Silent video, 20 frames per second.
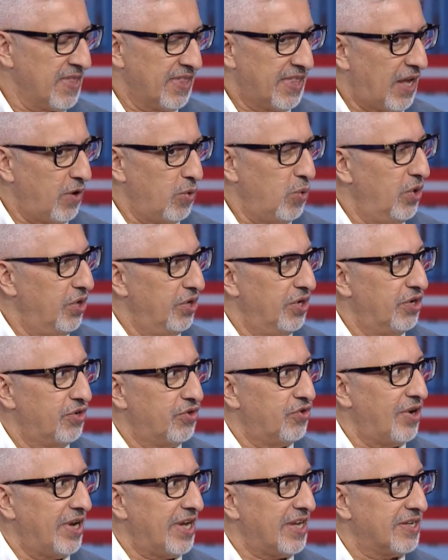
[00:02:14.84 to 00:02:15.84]
They weren't
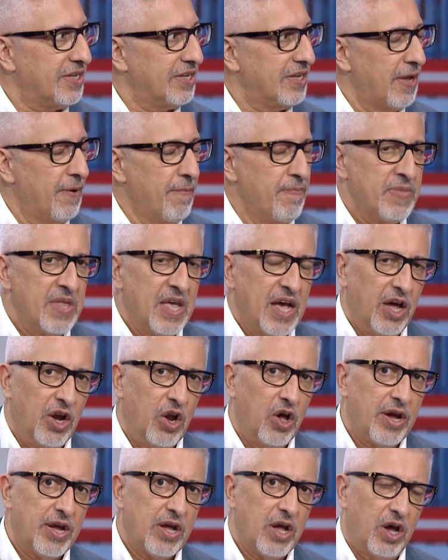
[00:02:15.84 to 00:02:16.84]
addressed. And
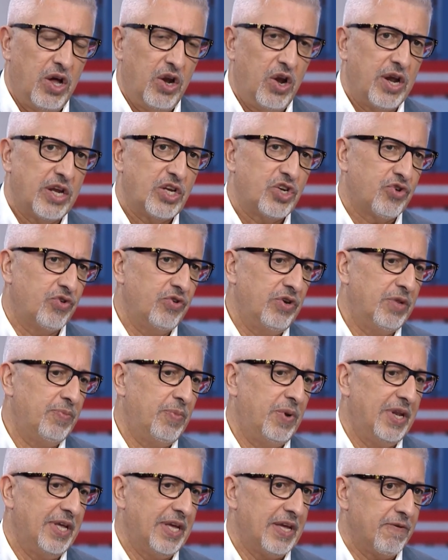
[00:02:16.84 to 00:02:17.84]
I truly
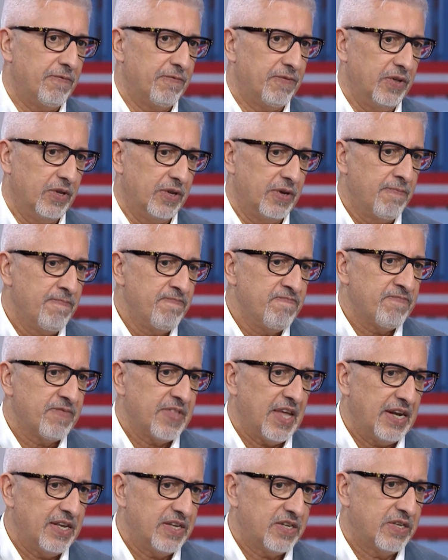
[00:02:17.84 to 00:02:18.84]
believe that
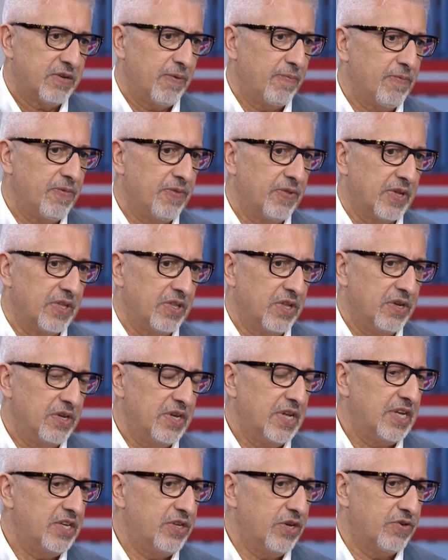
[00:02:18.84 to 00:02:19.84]
is something that
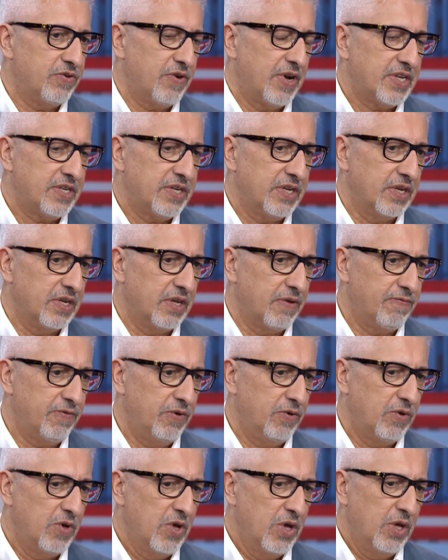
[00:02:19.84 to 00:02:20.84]
needs addressing.
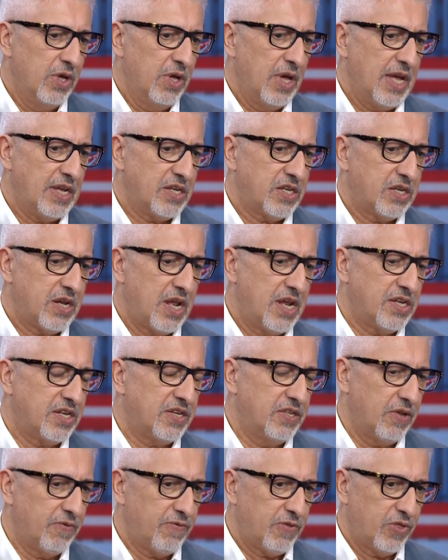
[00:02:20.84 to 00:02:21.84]
It's
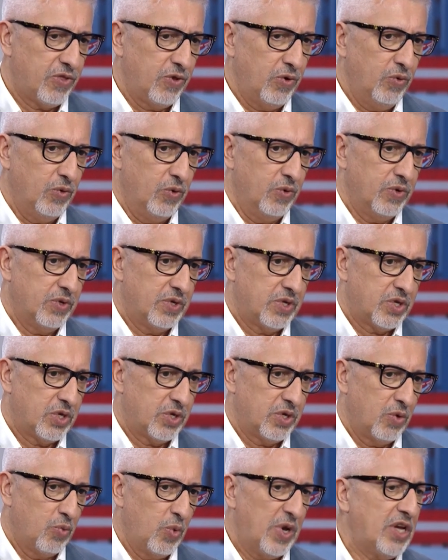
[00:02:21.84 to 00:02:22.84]
the
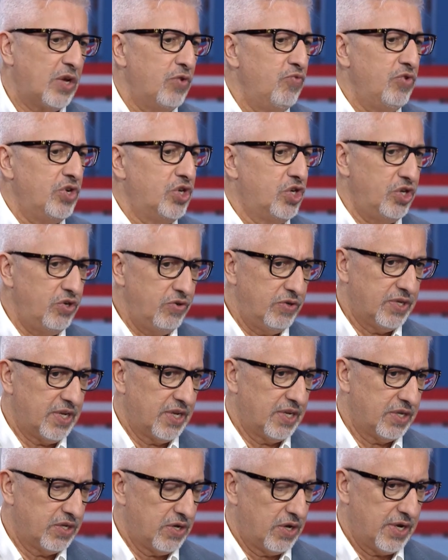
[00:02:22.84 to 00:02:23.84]
thoughts. We can reduce
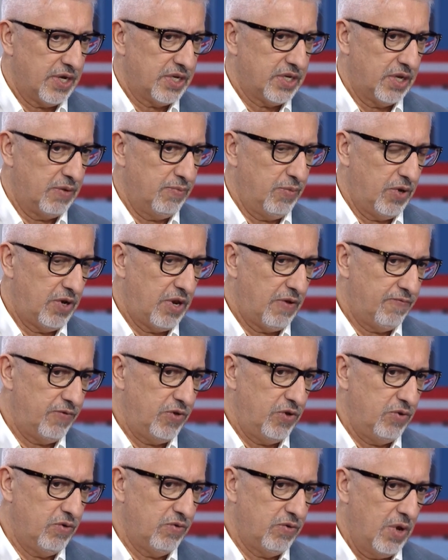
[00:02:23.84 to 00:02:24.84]
anxiety, but if
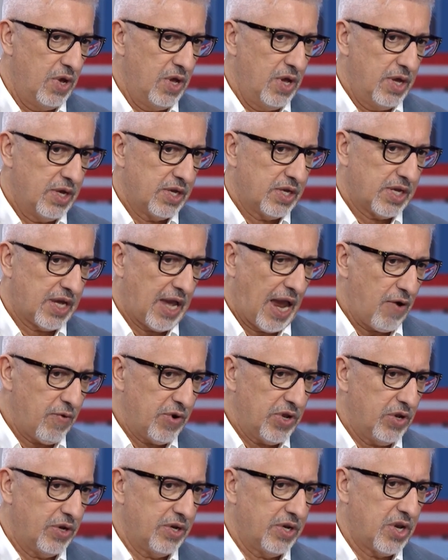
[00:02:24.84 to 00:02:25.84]
you
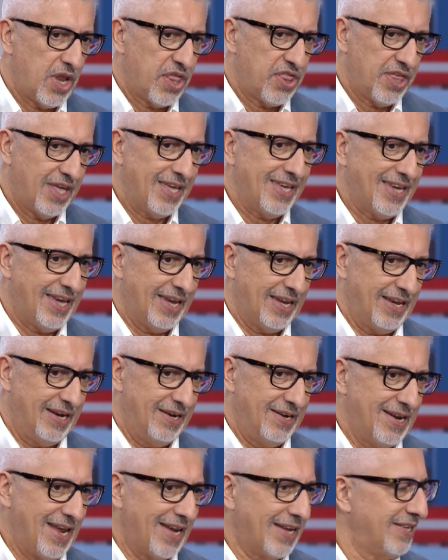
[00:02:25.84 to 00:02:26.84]
carry on thinking in a
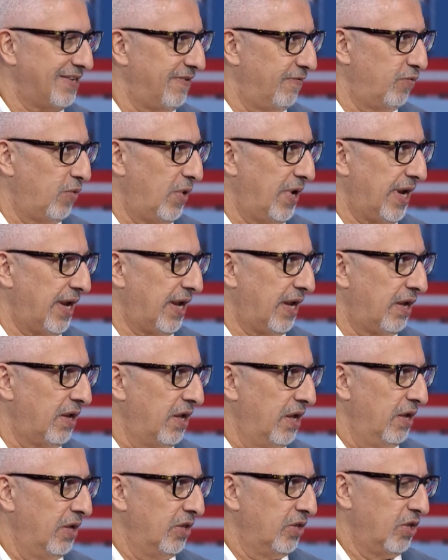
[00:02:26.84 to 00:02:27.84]
negative way
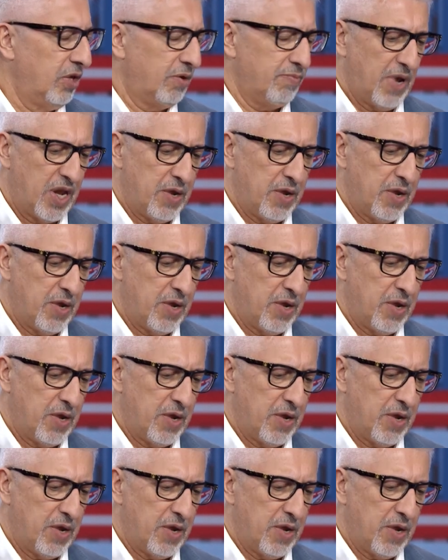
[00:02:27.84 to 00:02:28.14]
that